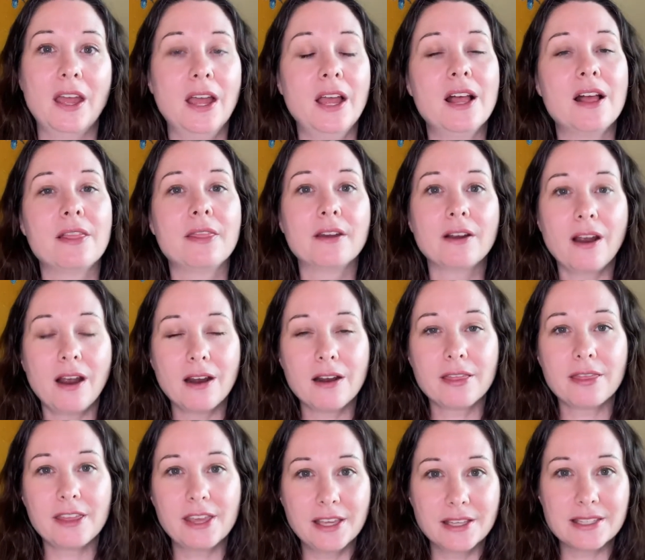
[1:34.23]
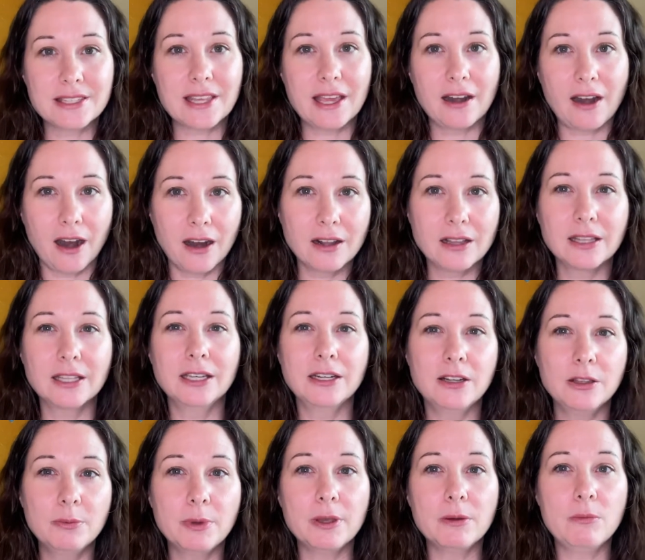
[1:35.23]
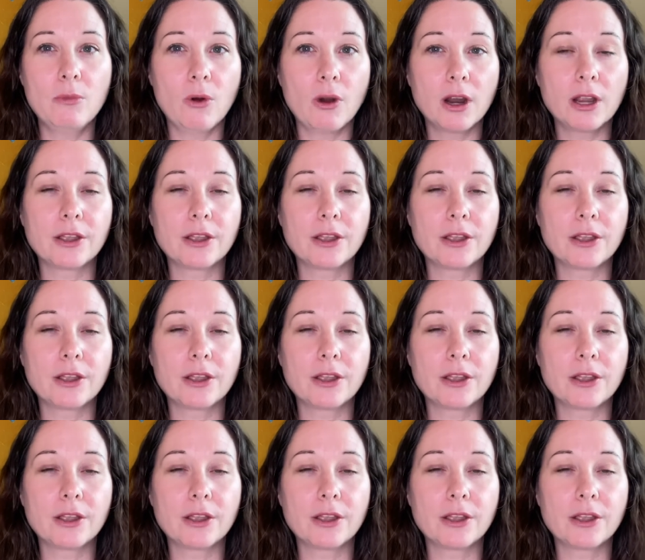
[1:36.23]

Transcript: There are things that are a little bit more